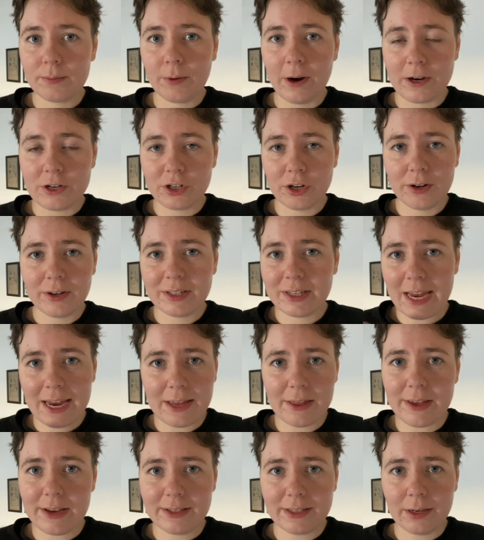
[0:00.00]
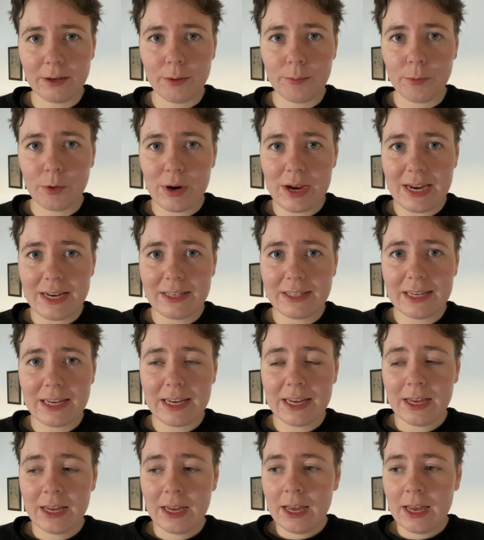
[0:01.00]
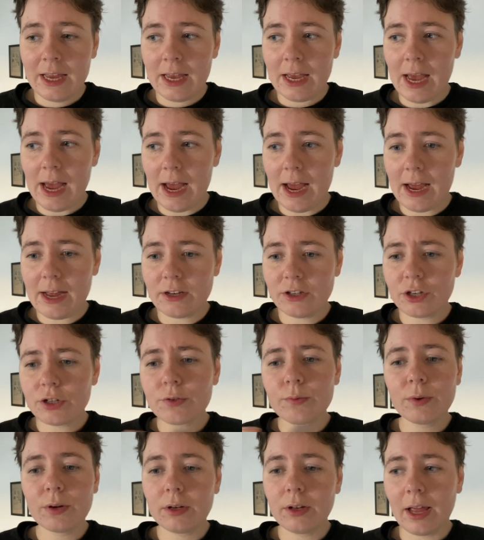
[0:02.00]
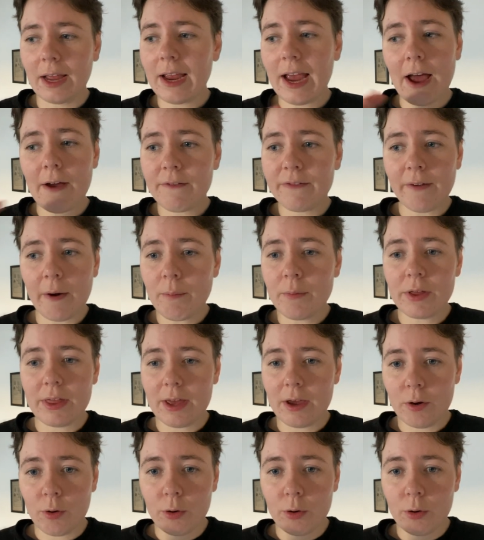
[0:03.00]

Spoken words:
pressure and take things a lot more easy, and just like have fun with it.